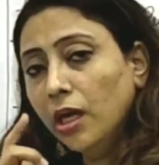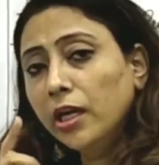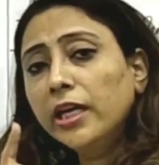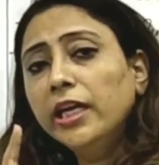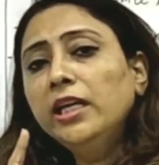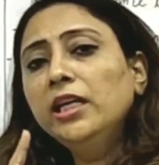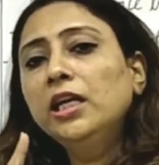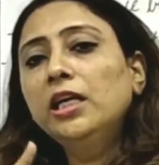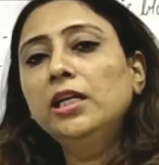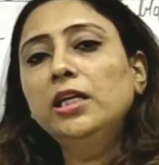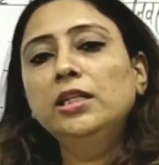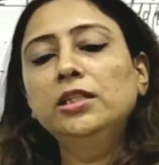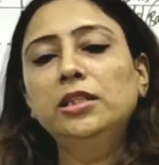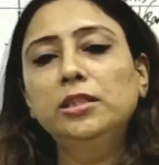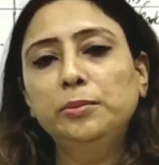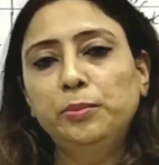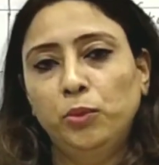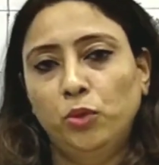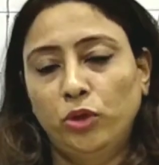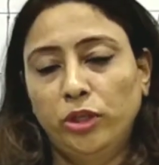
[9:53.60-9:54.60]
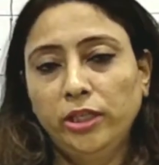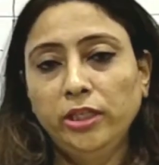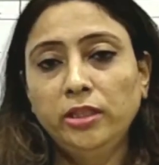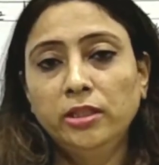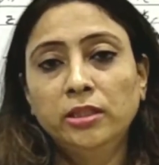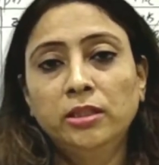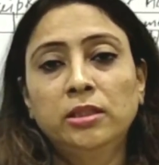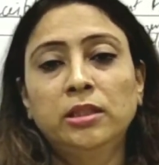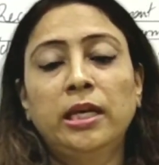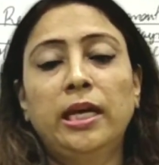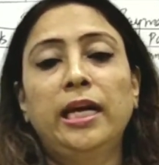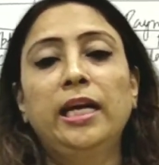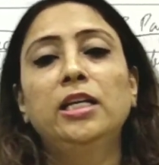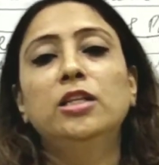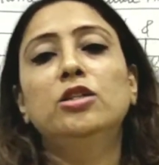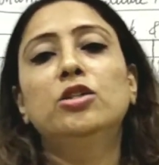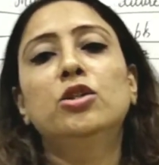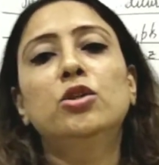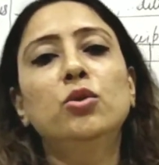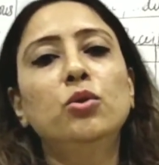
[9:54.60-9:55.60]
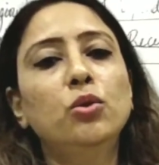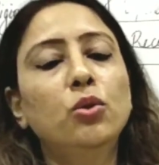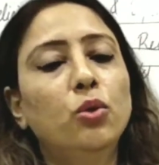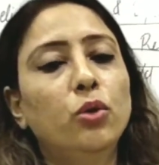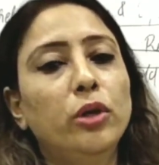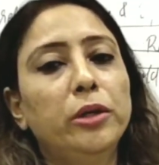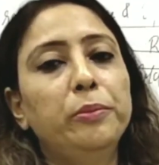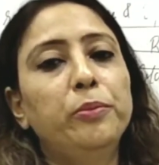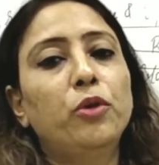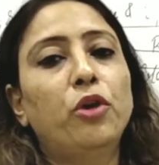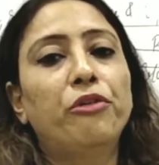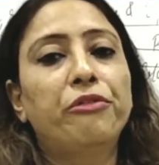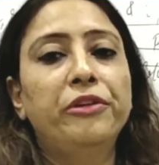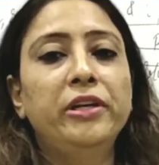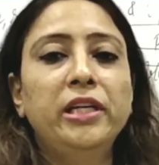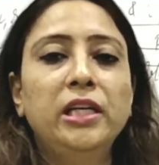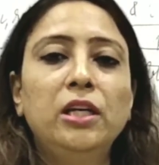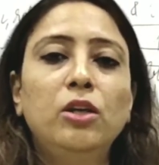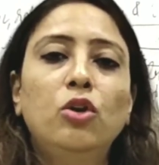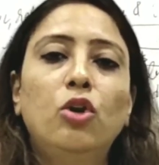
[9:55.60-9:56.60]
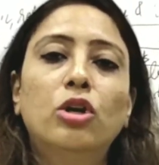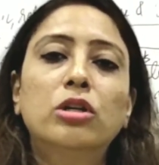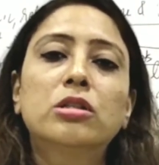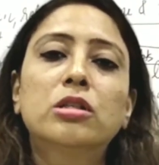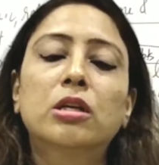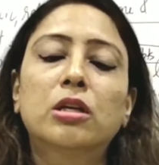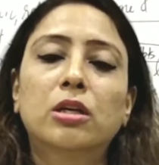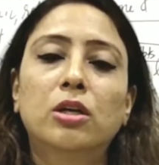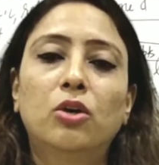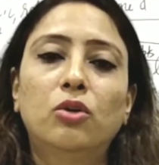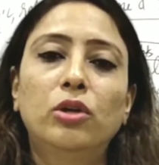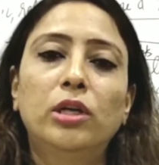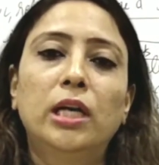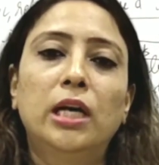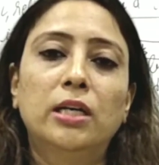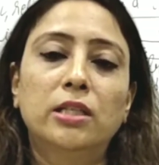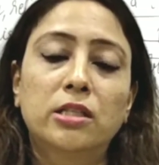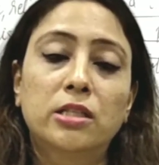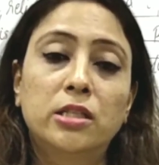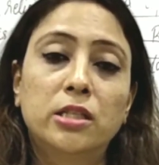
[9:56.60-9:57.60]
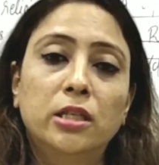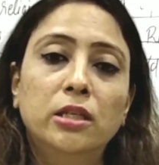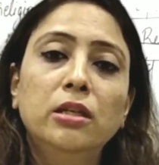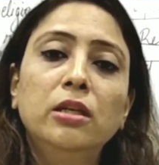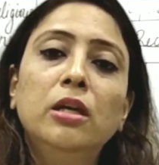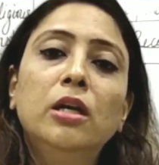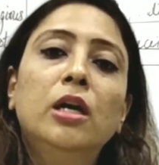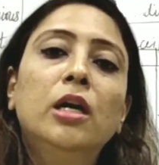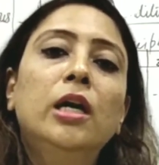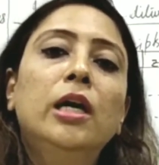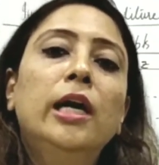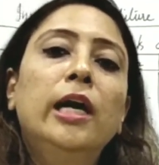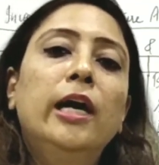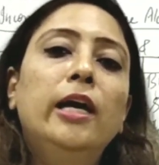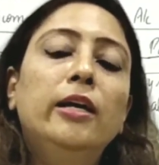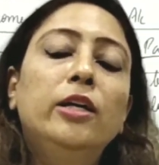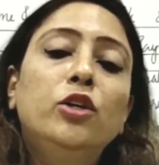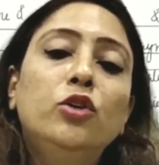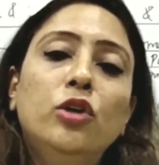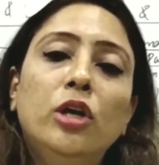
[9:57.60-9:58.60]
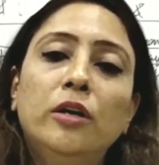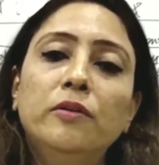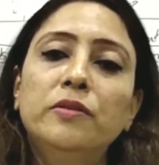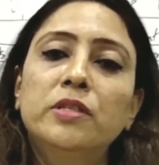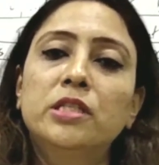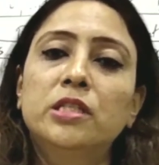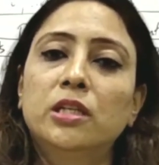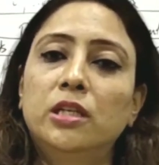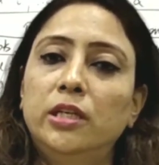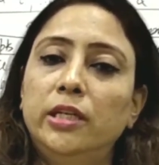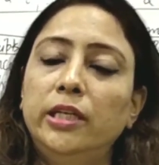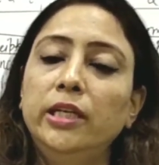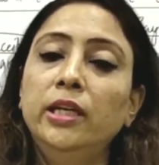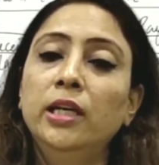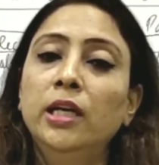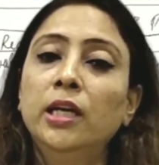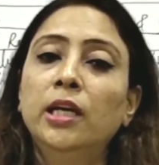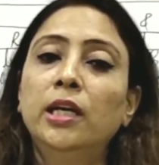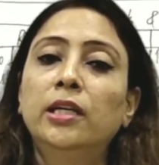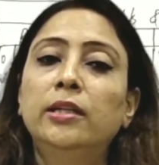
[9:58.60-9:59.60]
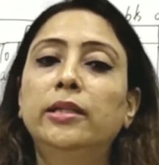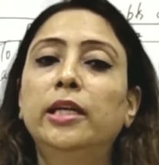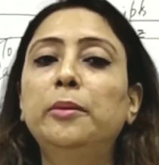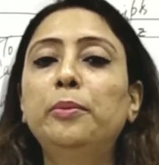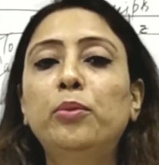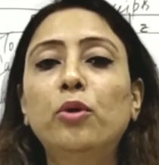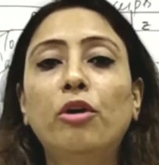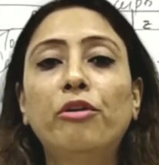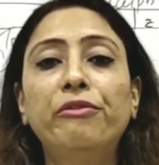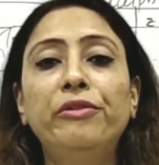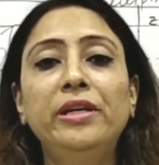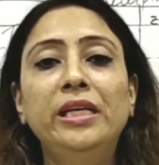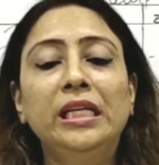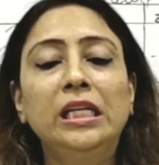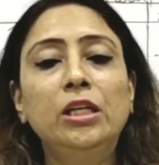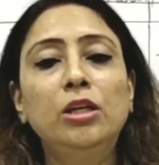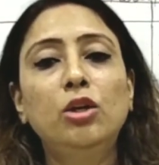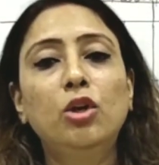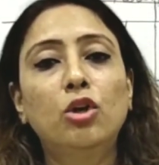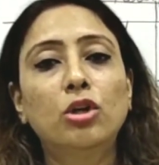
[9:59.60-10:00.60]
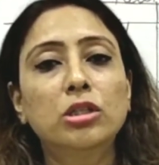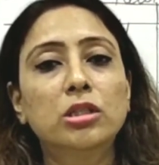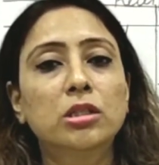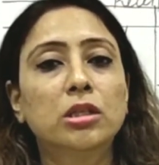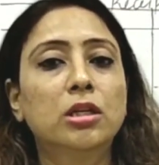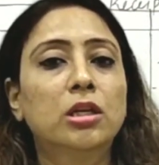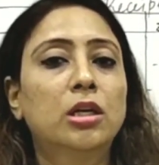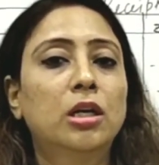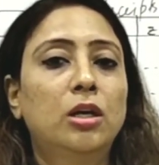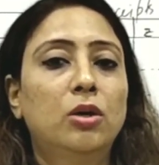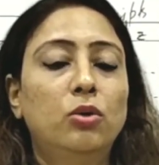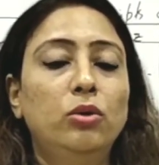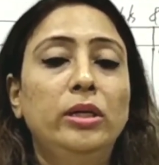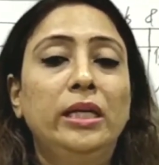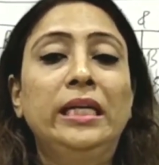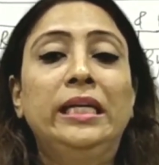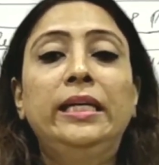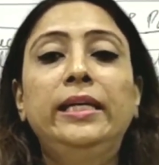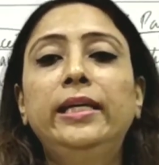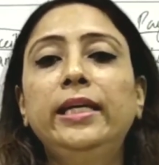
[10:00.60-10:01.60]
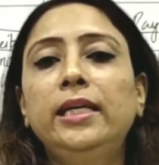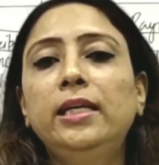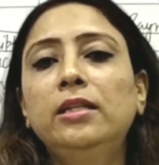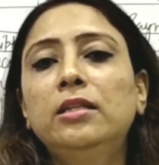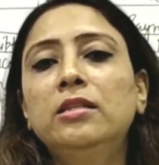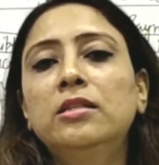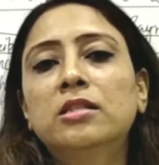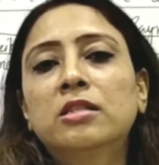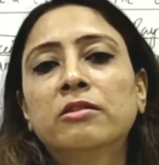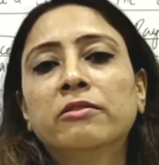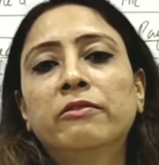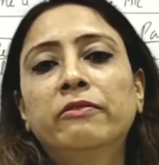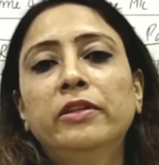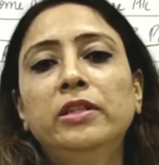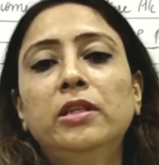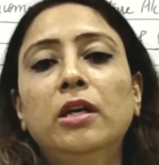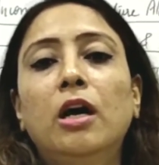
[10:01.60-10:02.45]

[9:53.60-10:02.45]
again another point, as you know in profit and loss account last year, you have studied that profit and loss account deals with